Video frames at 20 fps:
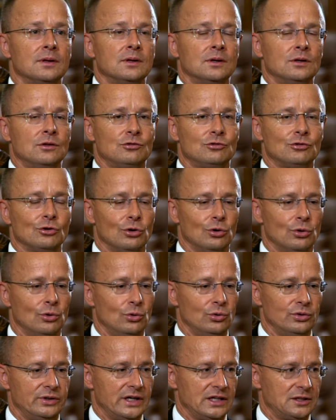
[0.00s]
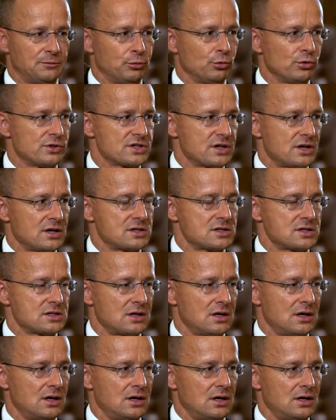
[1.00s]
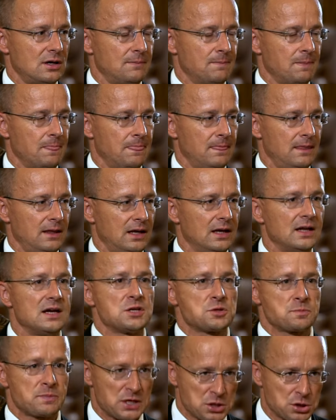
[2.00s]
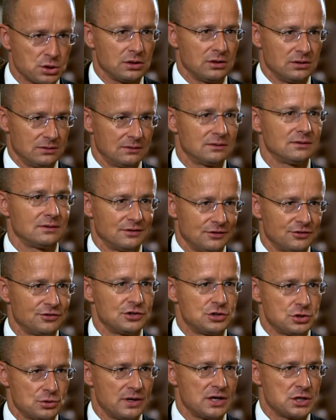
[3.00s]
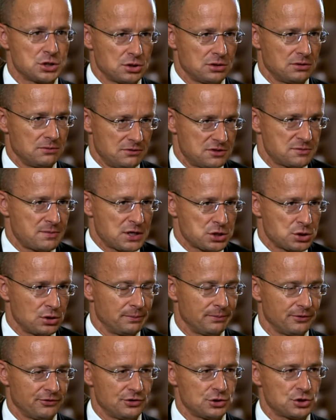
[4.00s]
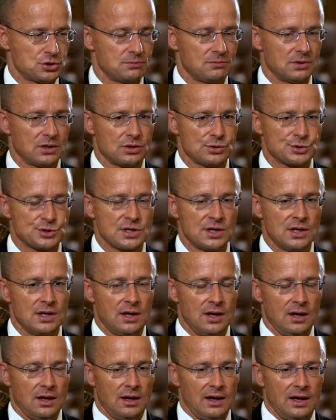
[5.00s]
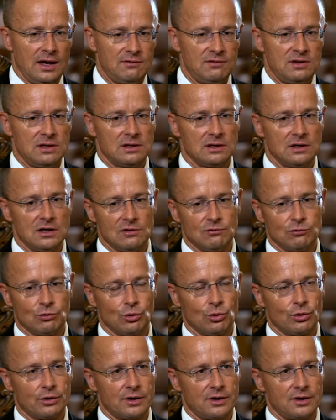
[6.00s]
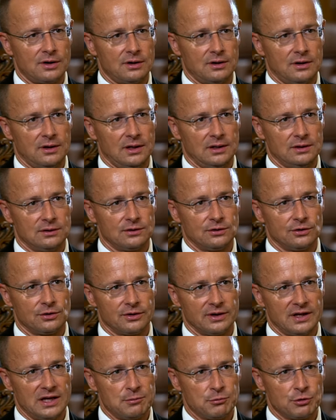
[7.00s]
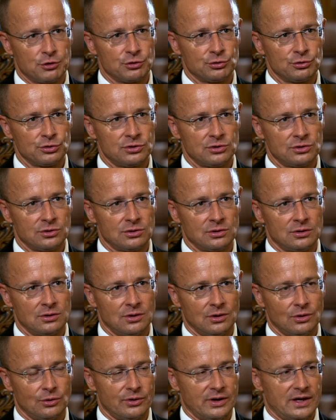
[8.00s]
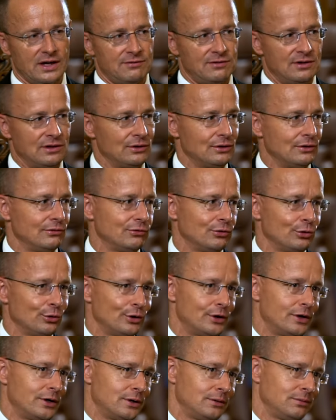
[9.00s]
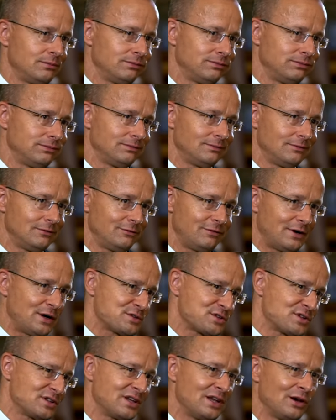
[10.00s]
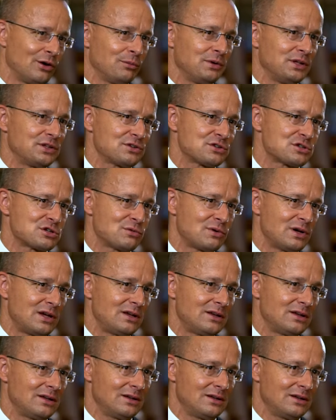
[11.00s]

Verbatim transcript: So that puts us um, in a special situation, special position, because having a war in your neighborhood or having a war 1,000 kilometers away,